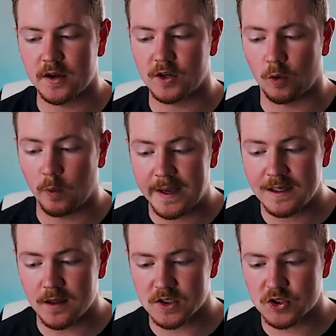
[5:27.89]
on your
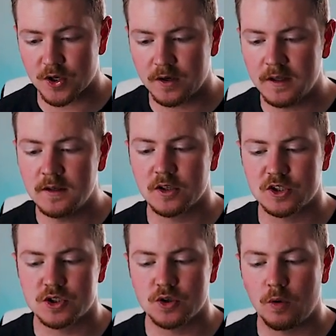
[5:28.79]
weight loss journey to
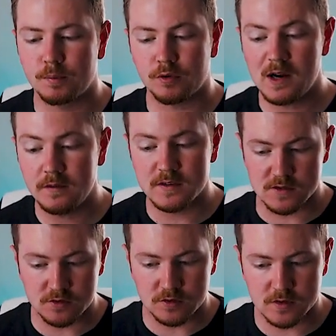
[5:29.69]
show
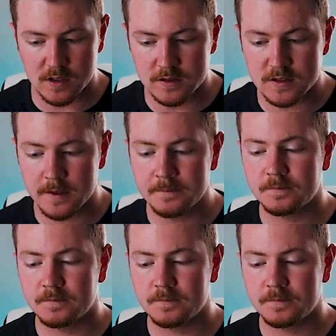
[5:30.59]
previous results